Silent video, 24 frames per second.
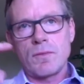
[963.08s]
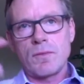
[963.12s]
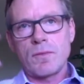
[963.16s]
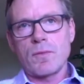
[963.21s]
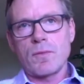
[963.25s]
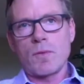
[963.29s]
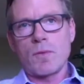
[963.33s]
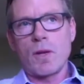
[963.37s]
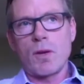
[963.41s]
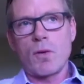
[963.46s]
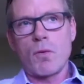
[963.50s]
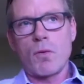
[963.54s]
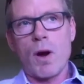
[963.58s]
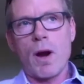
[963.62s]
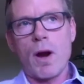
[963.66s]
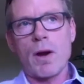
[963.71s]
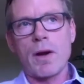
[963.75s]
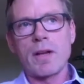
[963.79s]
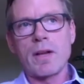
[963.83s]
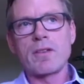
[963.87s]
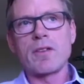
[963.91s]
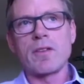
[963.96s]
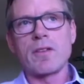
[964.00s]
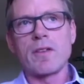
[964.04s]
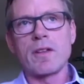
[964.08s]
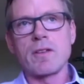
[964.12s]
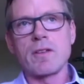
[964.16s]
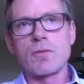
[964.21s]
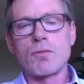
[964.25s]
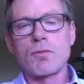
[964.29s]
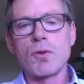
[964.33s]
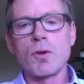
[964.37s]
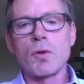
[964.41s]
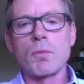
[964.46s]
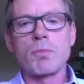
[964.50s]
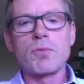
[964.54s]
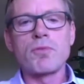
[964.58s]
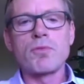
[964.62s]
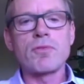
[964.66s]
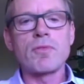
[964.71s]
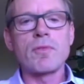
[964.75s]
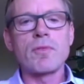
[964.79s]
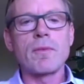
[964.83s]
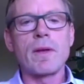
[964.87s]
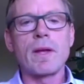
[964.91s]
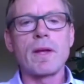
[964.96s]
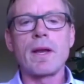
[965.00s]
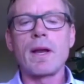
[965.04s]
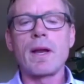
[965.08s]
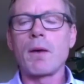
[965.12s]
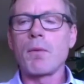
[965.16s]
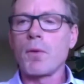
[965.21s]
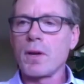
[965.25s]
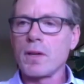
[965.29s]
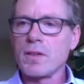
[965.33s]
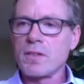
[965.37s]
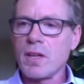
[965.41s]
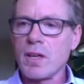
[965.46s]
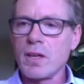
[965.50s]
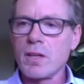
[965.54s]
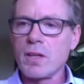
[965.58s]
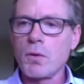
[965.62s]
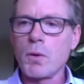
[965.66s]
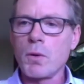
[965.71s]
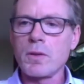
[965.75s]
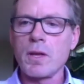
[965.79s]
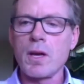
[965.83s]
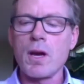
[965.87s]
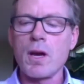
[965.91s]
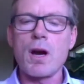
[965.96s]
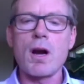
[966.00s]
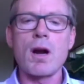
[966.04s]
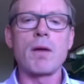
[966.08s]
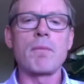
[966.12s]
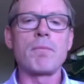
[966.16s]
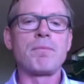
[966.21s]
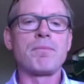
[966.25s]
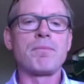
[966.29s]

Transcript: inquired into these groups, and I want to tell you what they are.